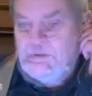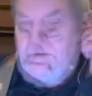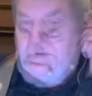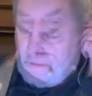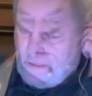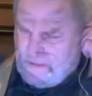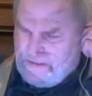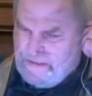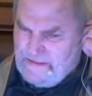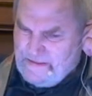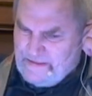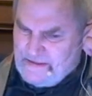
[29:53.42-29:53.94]

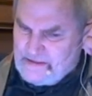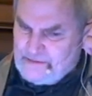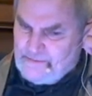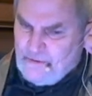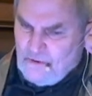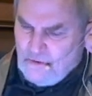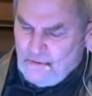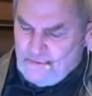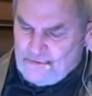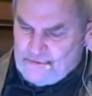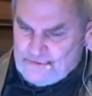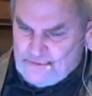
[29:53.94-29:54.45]
I think this
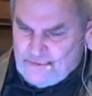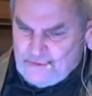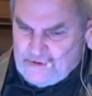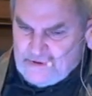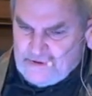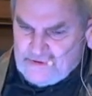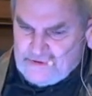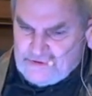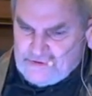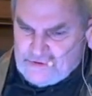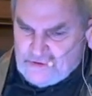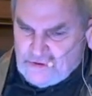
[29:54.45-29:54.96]
poem was written
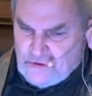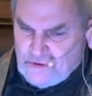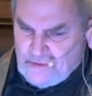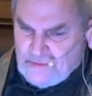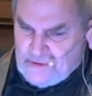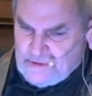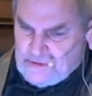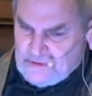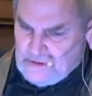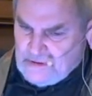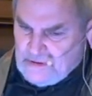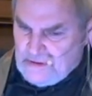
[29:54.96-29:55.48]
in
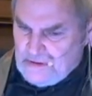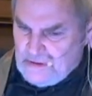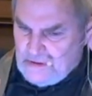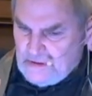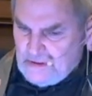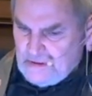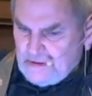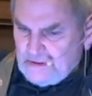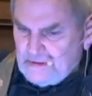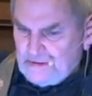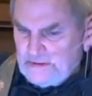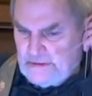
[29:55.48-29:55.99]
German,
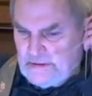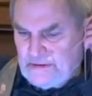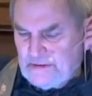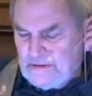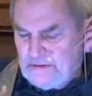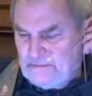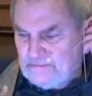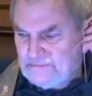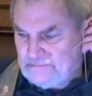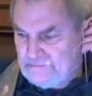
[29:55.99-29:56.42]
and